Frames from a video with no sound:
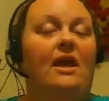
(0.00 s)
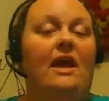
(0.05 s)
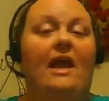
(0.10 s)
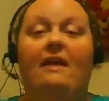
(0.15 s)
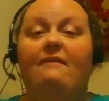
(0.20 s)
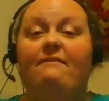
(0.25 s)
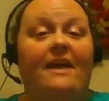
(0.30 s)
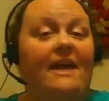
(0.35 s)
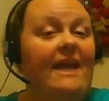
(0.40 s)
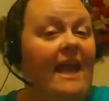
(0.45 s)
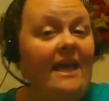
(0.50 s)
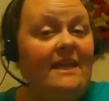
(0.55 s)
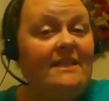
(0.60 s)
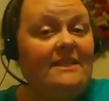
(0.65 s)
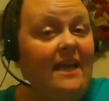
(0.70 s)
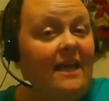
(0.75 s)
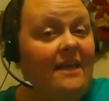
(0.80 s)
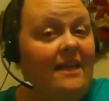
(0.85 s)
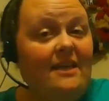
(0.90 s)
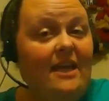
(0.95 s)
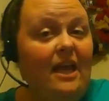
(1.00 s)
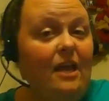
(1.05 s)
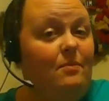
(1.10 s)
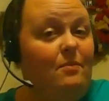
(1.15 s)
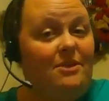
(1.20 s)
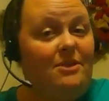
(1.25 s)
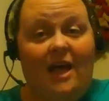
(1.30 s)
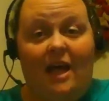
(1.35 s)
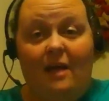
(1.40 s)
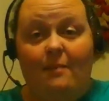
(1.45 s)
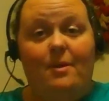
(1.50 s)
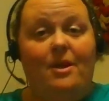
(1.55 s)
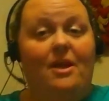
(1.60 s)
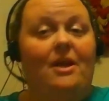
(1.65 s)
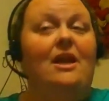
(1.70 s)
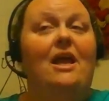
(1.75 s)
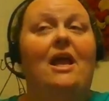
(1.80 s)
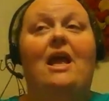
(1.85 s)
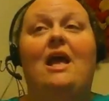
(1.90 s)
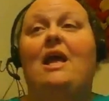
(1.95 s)
if I can't say the name or type
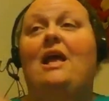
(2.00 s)
it,